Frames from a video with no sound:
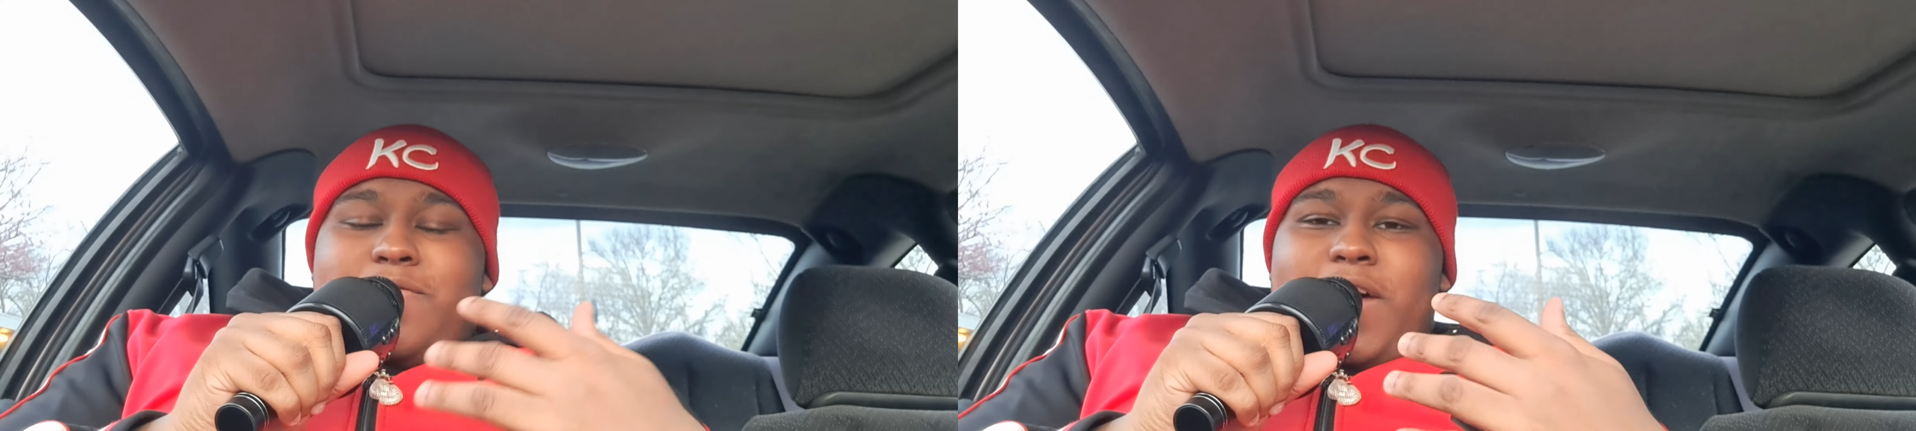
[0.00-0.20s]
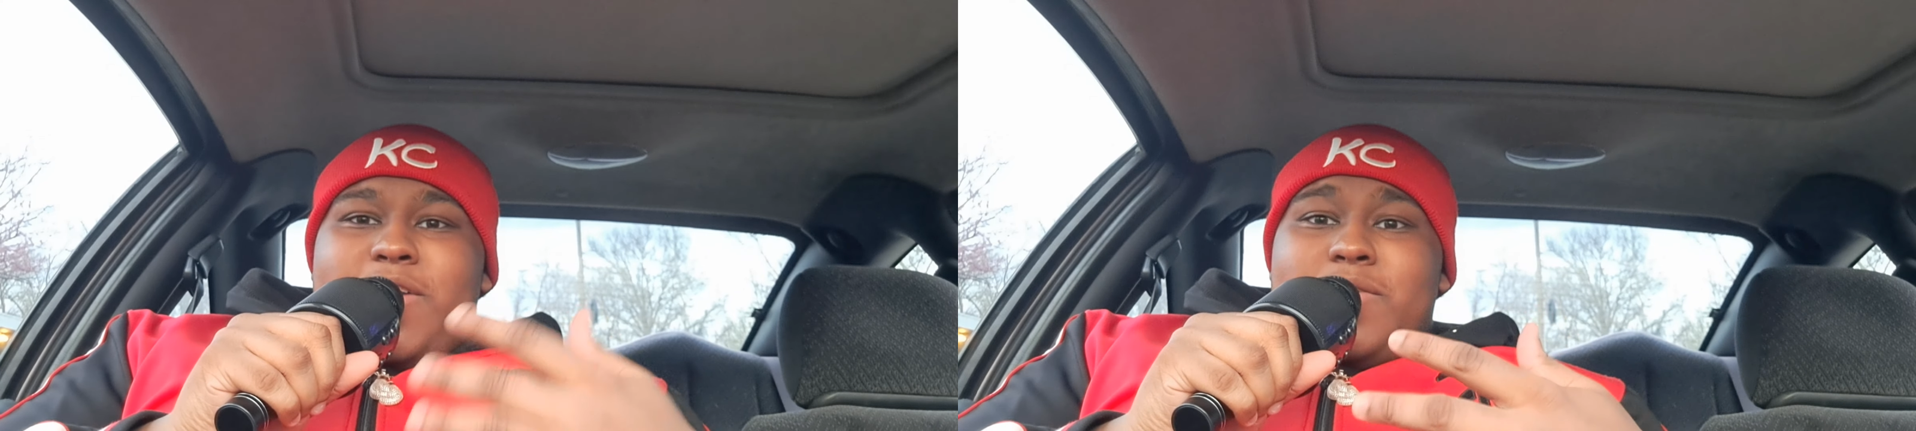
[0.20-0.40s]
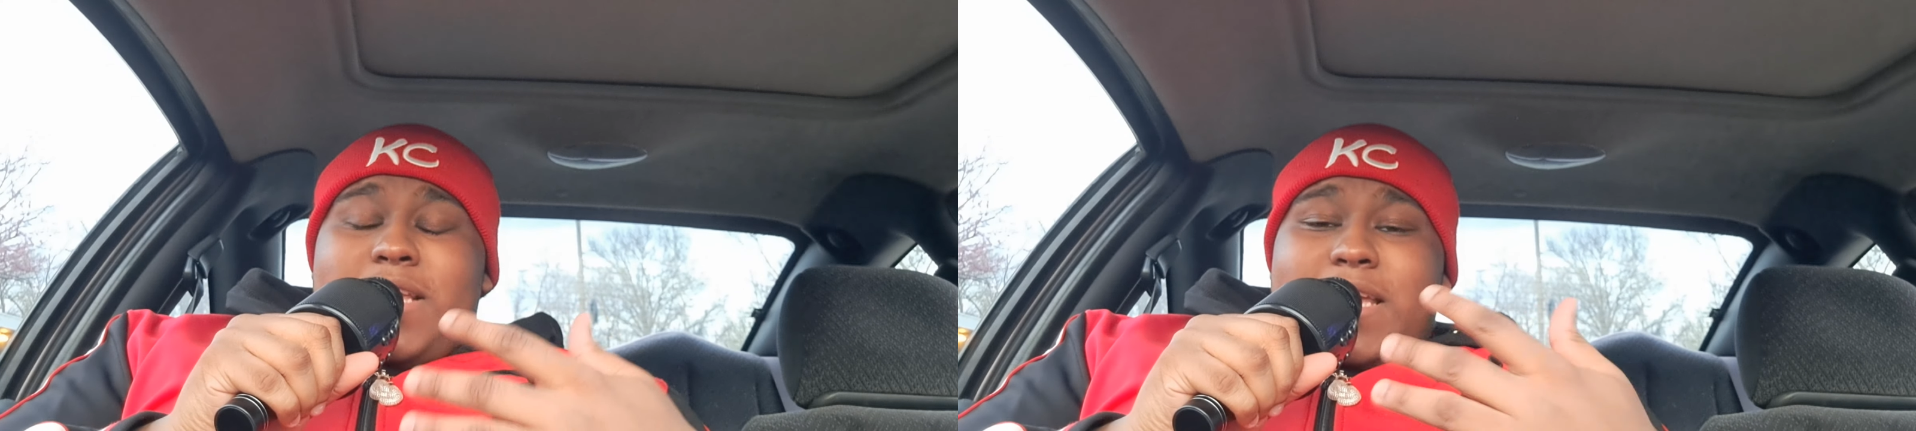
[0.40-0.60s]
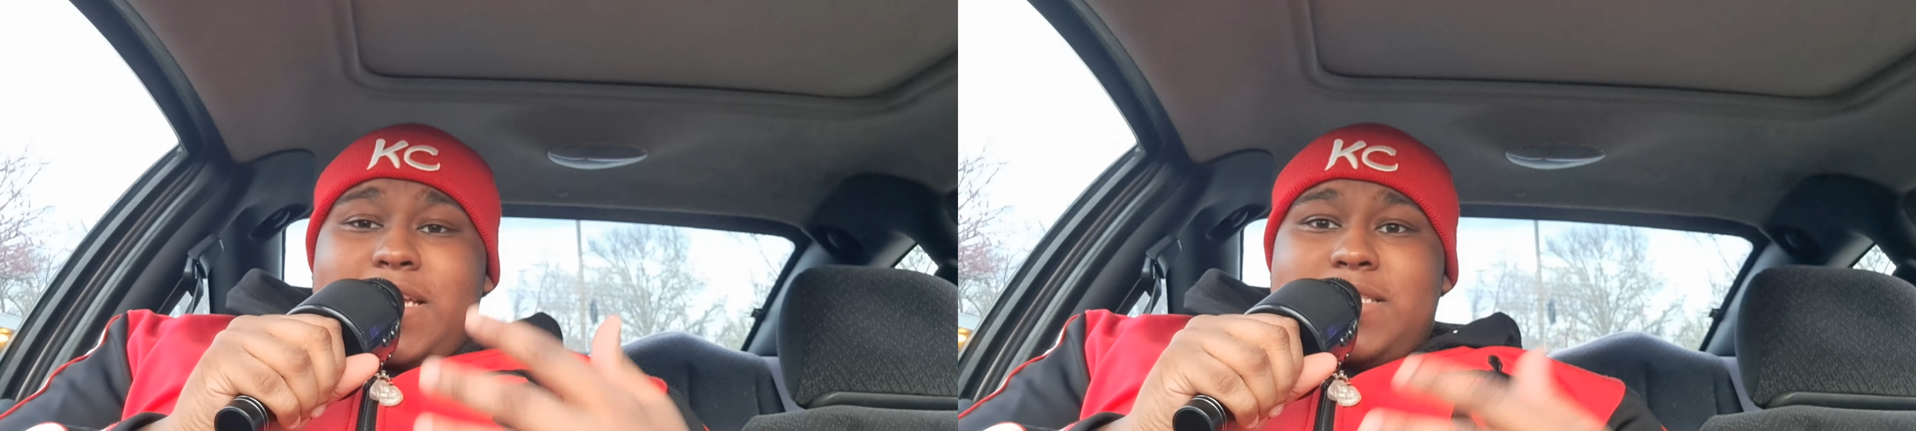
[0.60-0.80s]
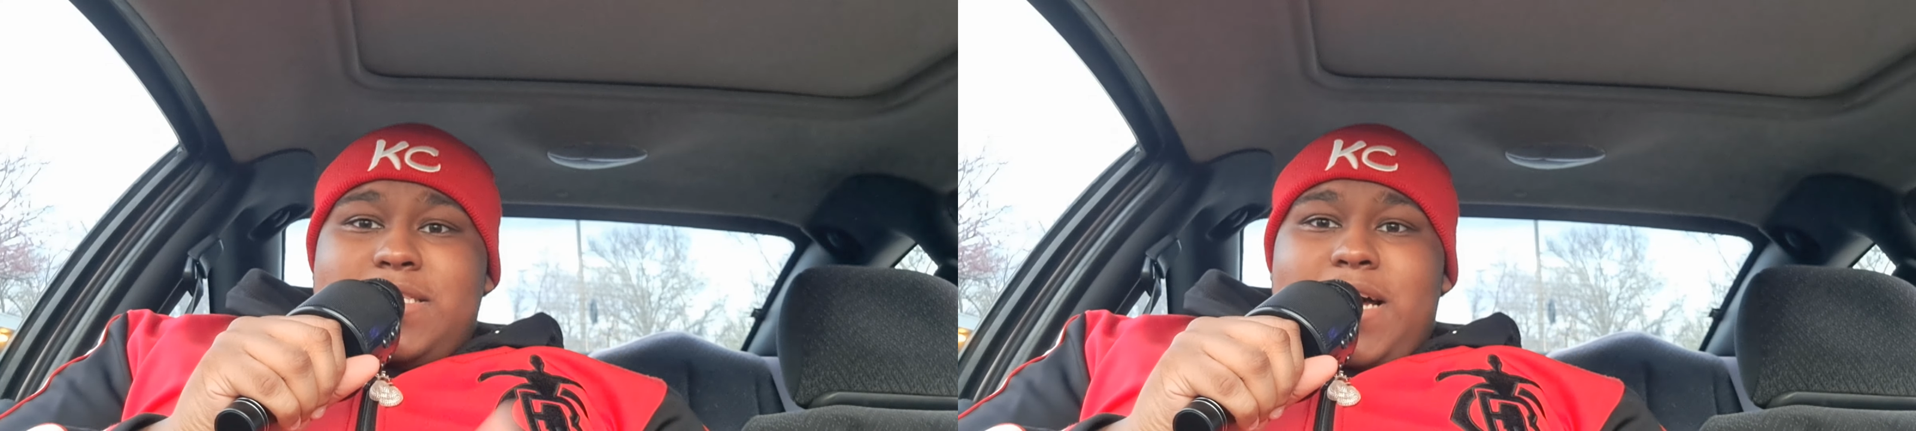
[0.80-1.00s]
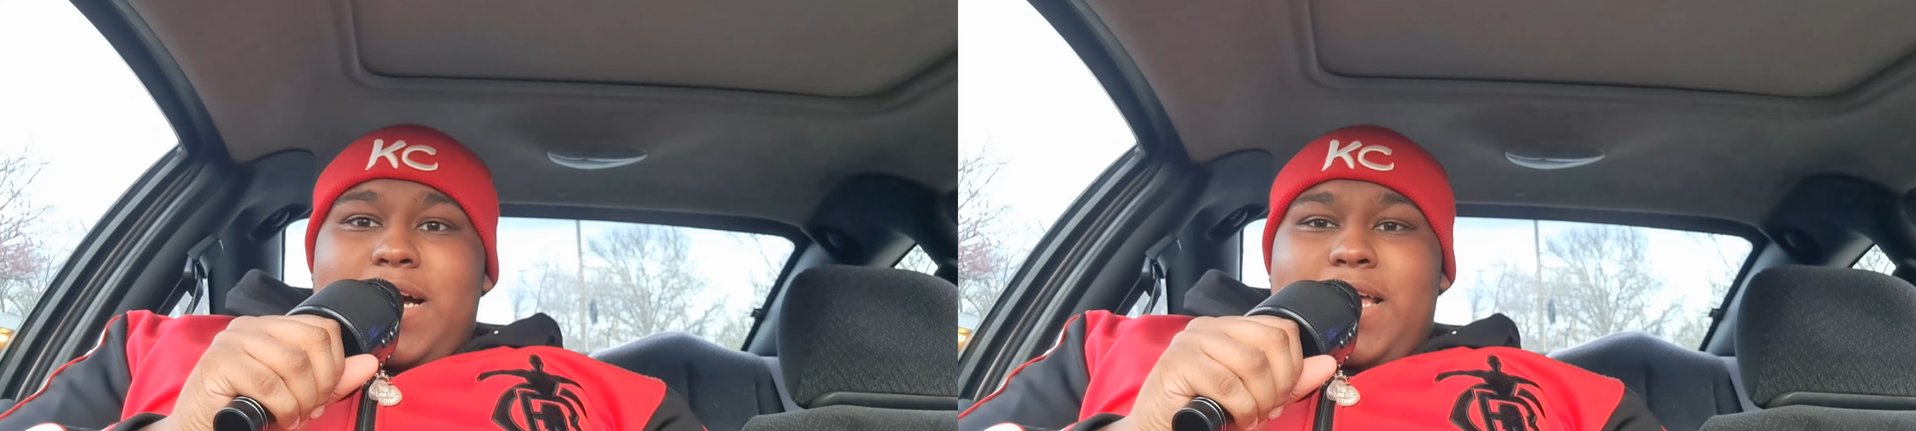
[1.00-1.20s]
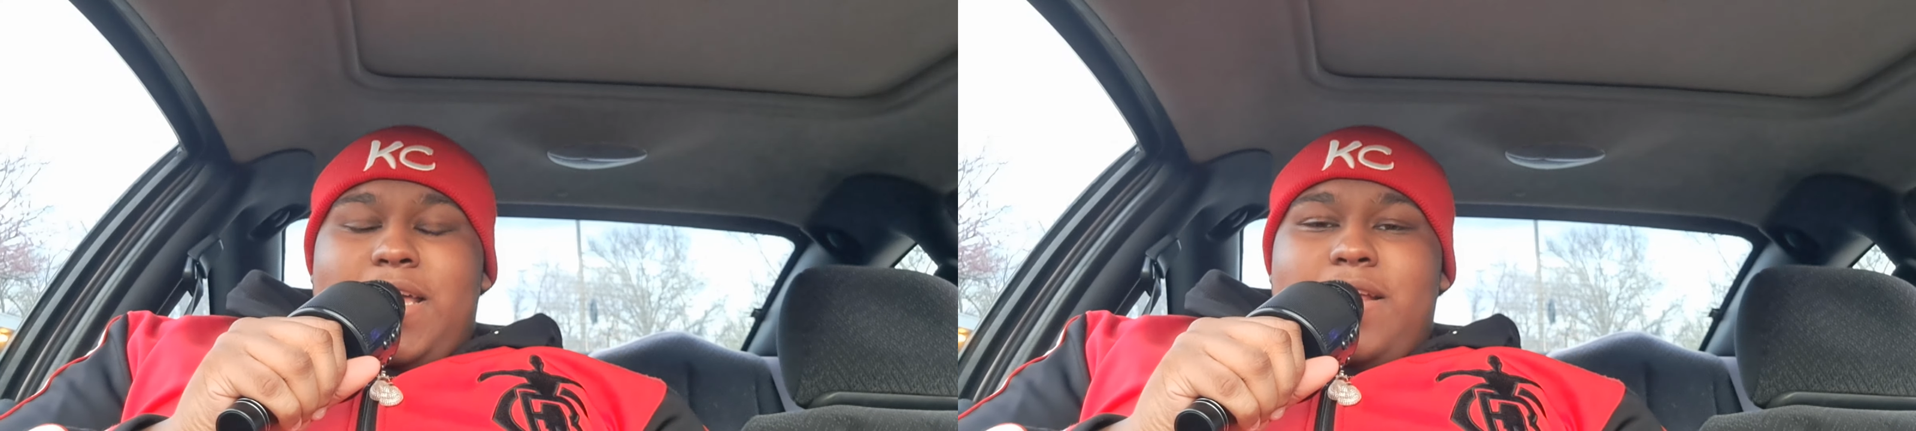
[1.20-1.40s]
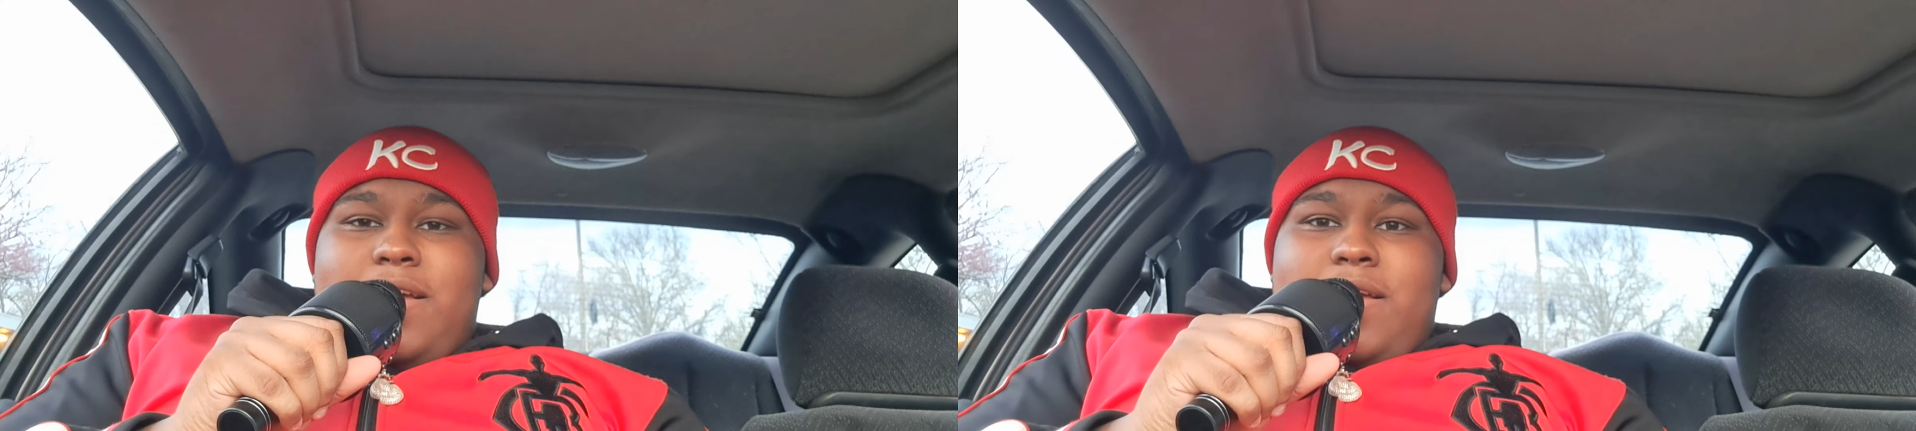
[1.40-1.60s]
fight on the inside.